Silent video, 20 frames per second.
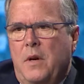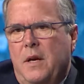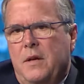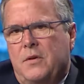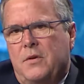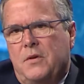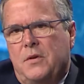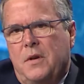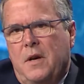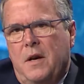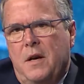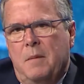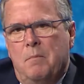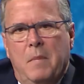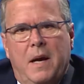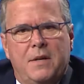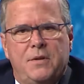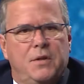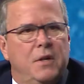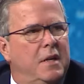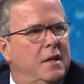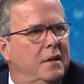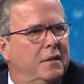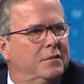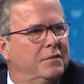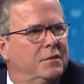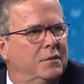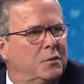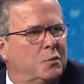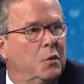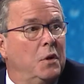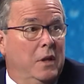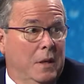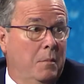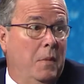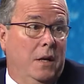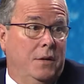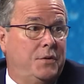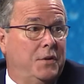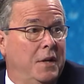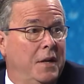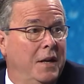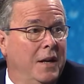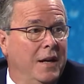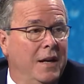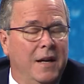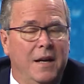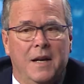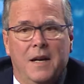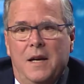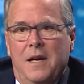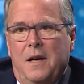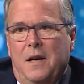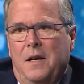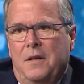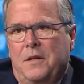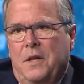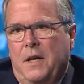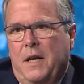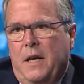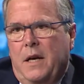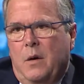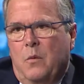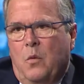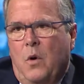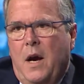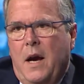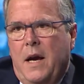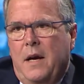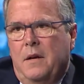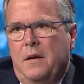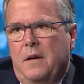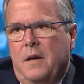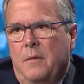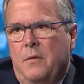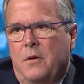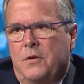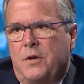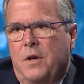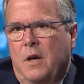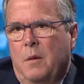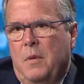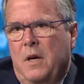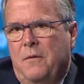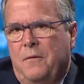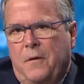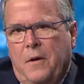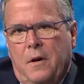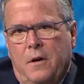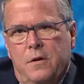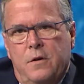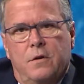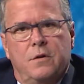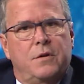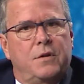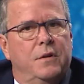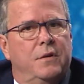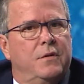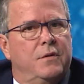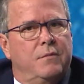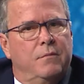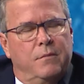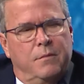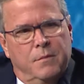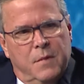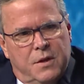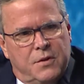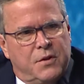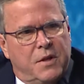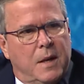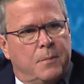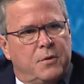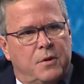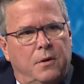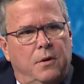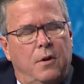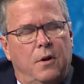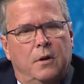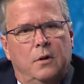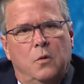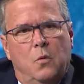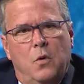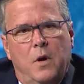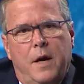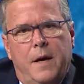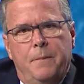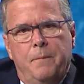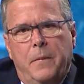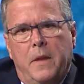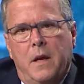it's messy. It's really messy to get it right. There's going to be failures and missteps along the way.